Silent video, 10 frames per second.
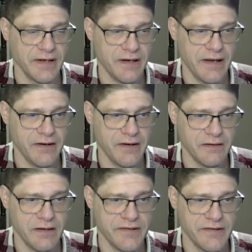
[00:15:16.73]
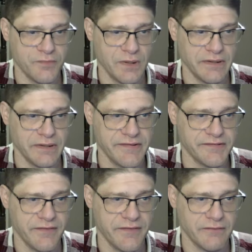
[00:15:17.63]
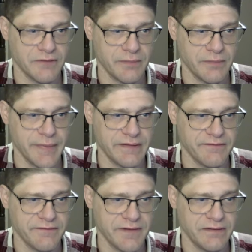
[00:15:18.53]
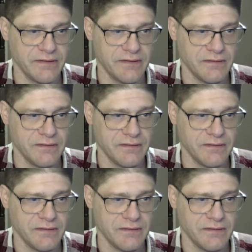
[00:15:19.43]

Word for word: here as well as the rook being defended.